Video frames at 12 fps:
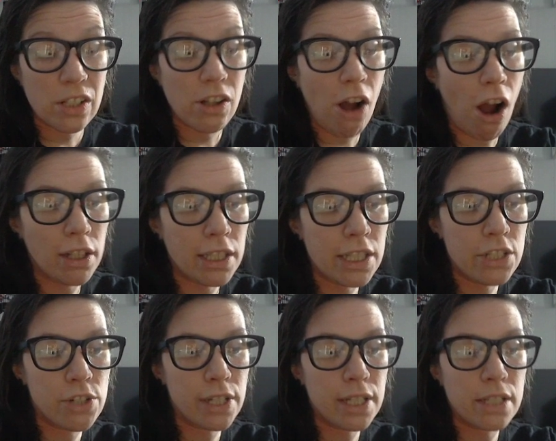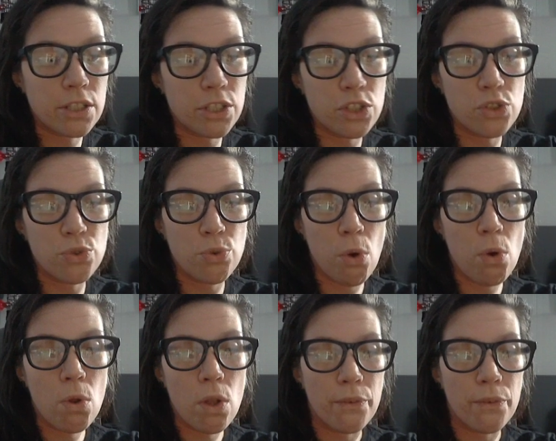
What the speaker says: hotkey trick is Control